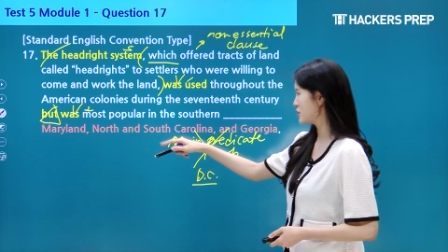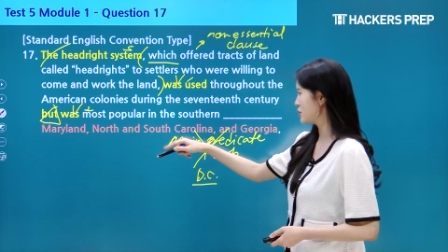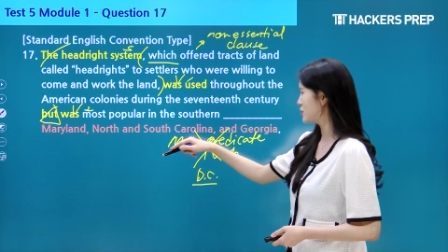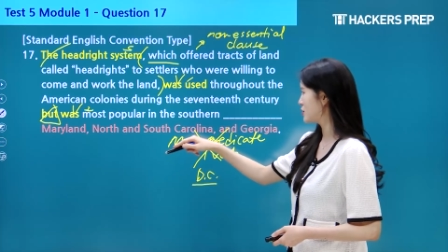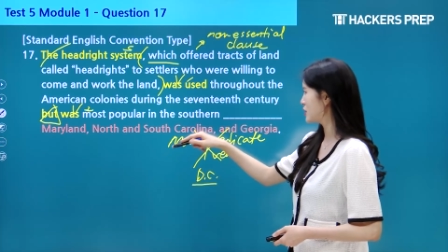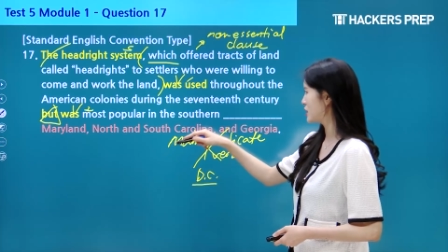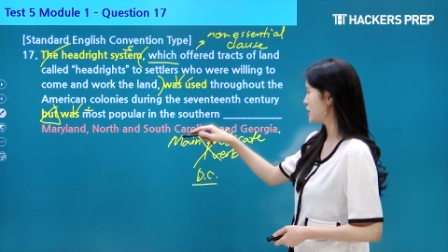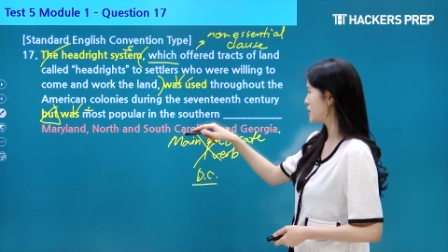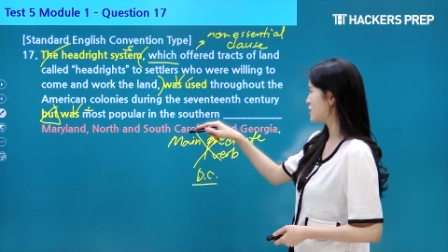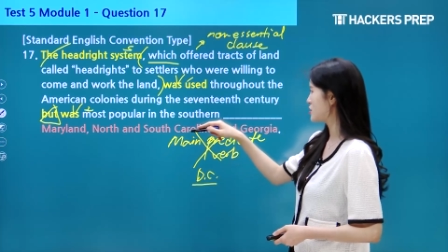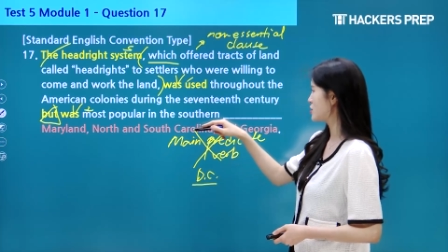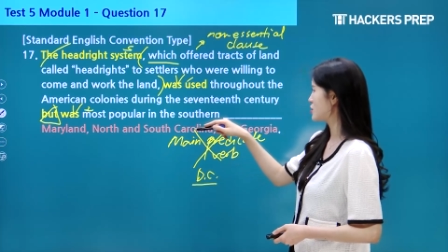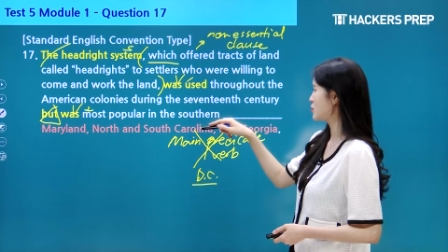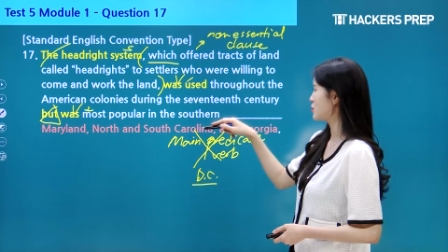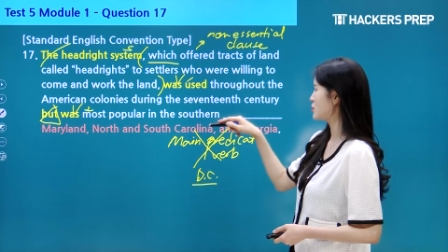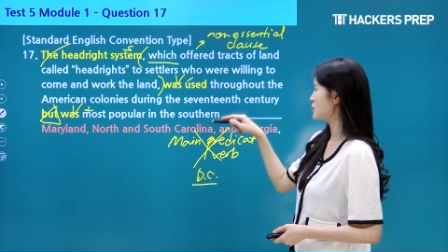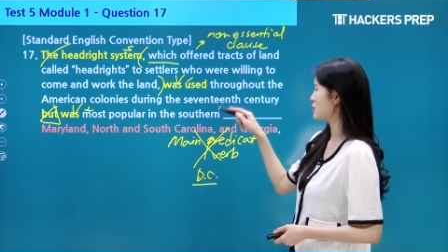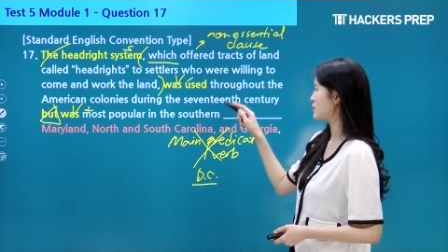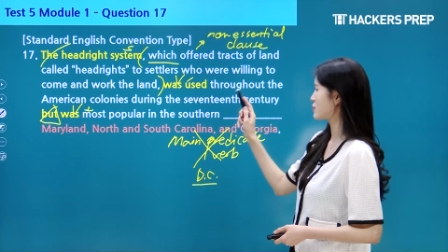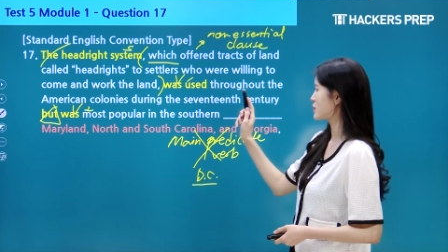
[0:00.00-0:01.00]
you need
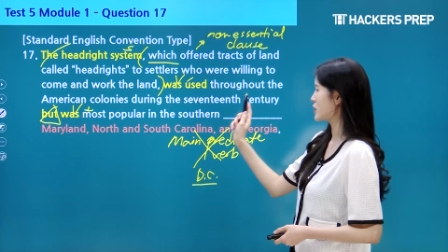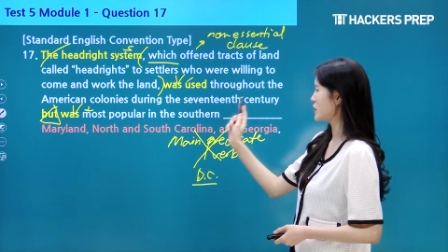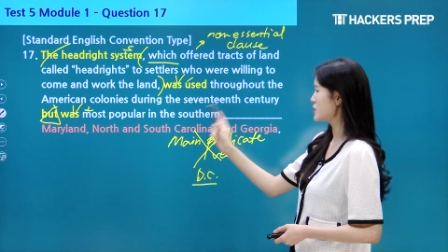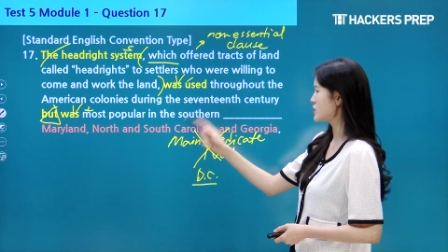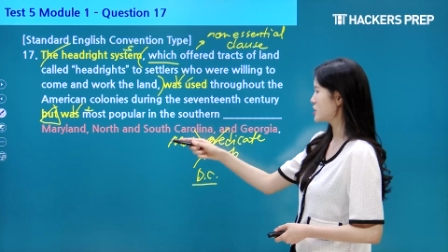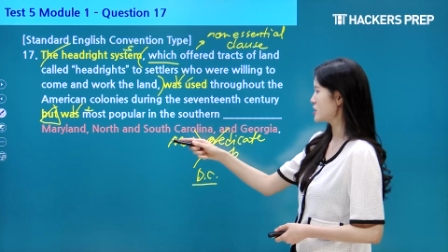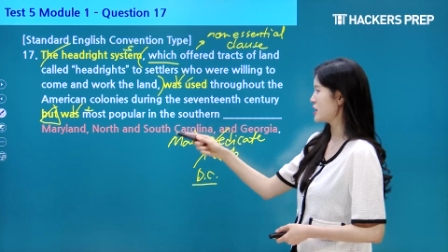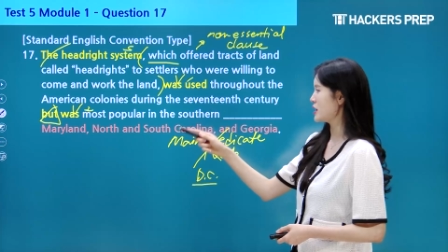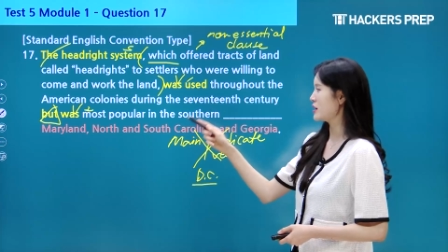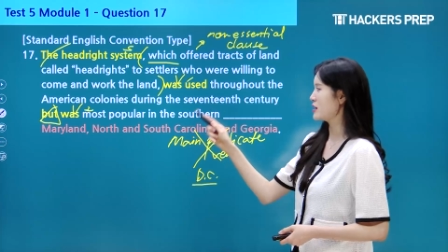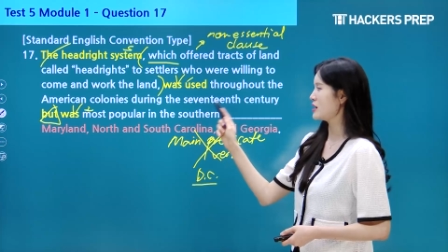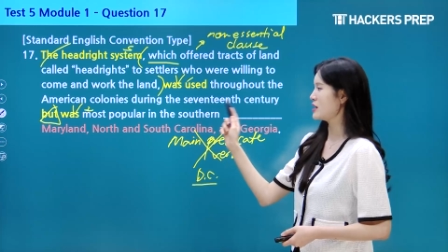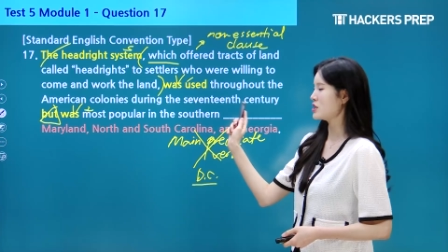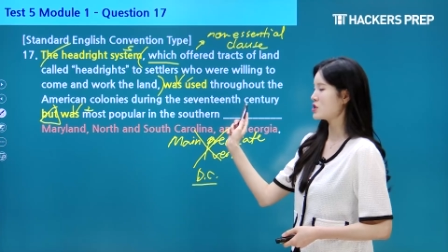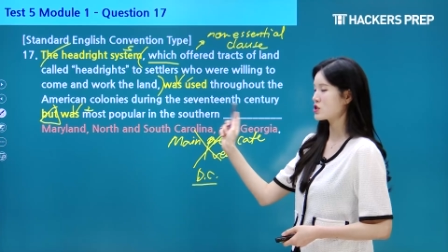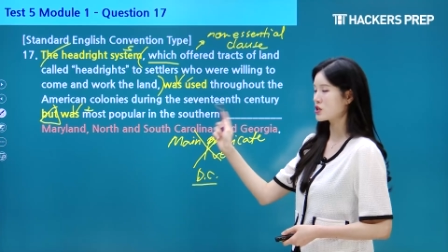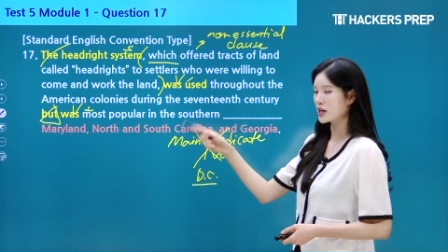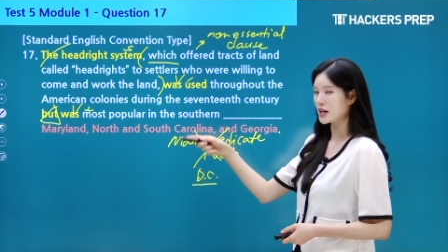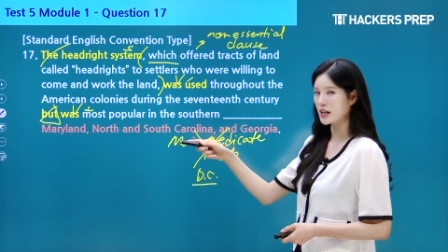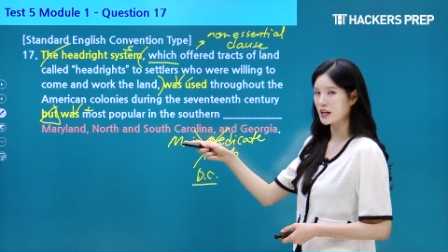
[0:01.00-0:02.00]
to differentiate
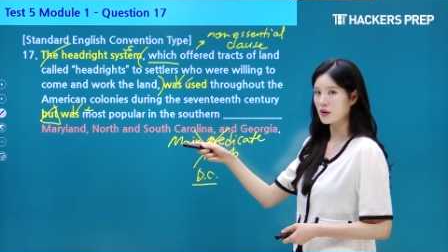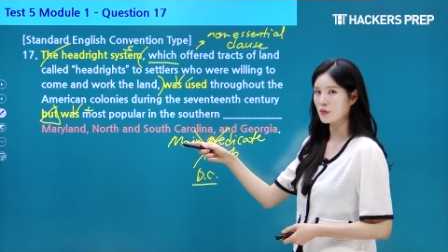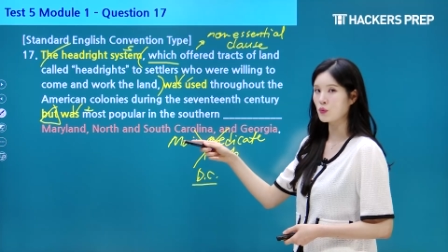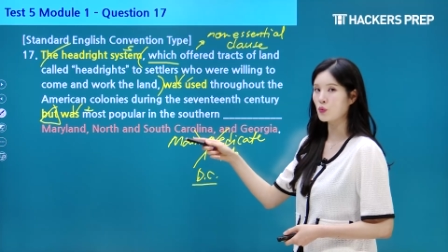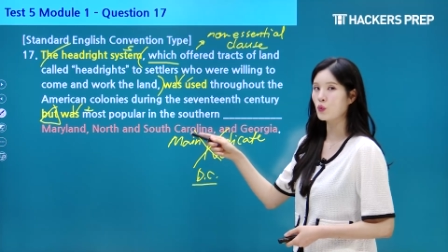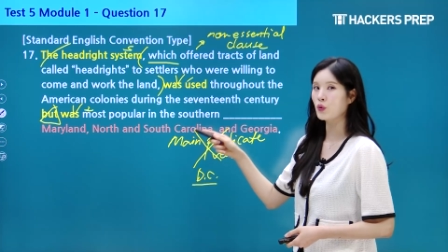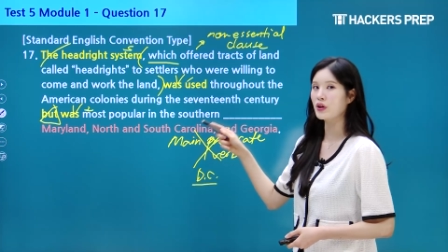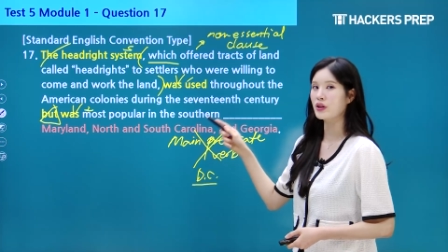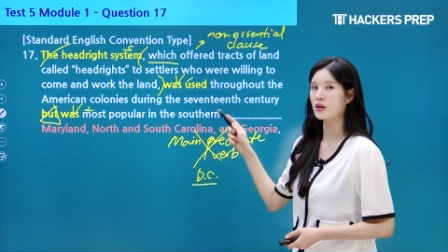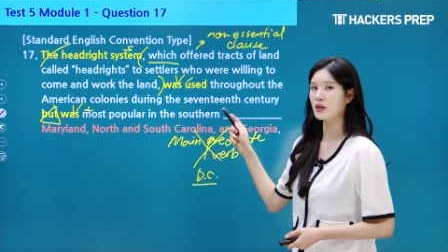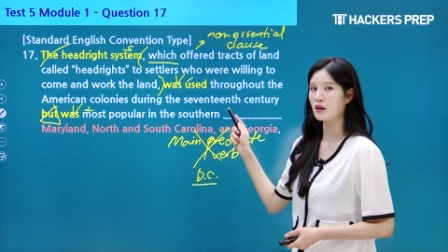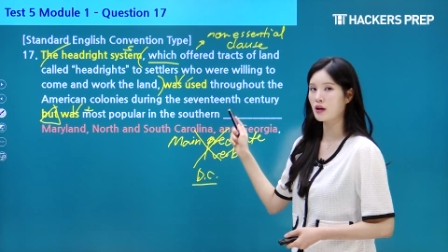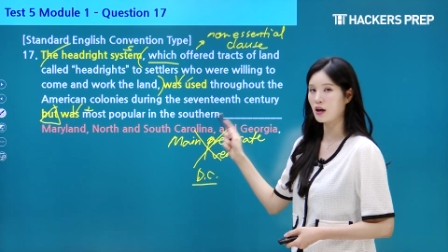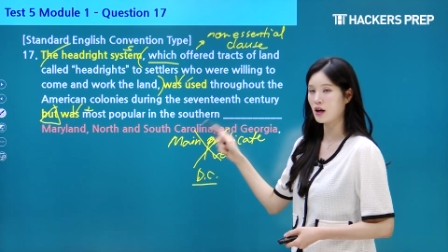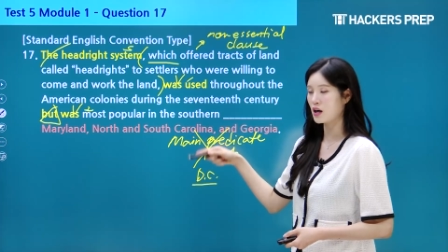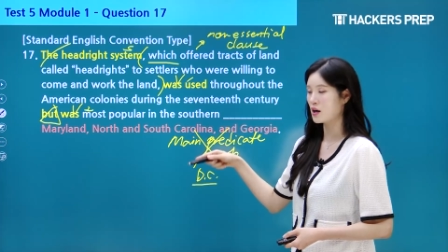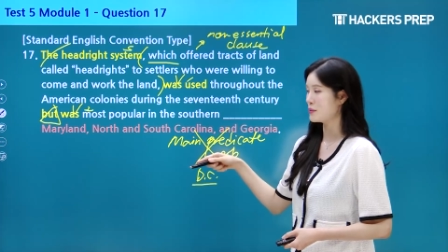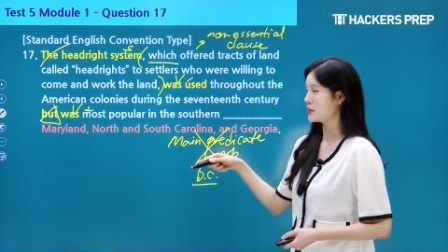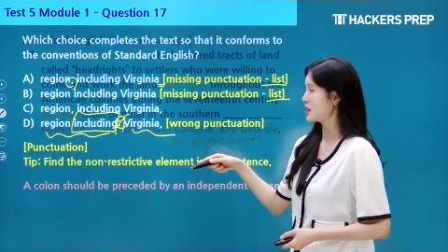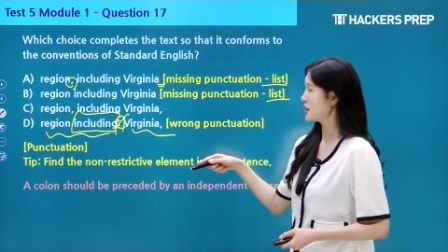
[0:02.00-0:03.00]
each item with a
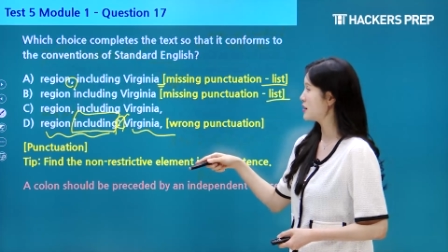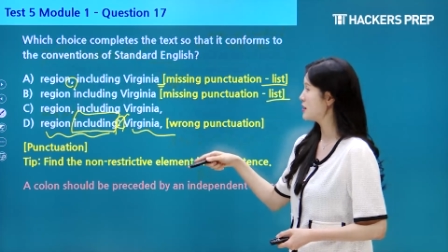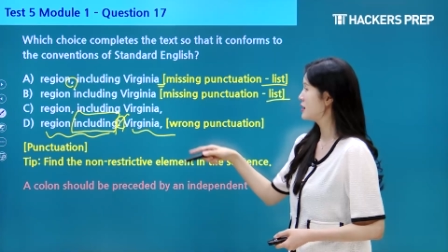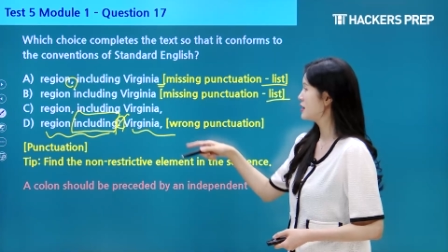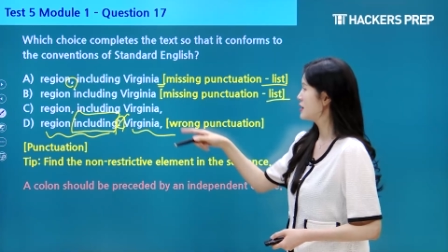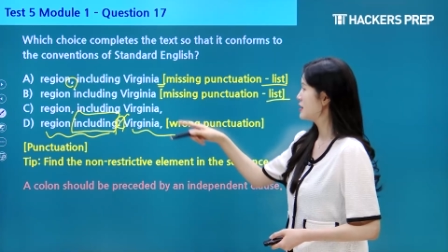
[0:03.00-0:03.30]
comma.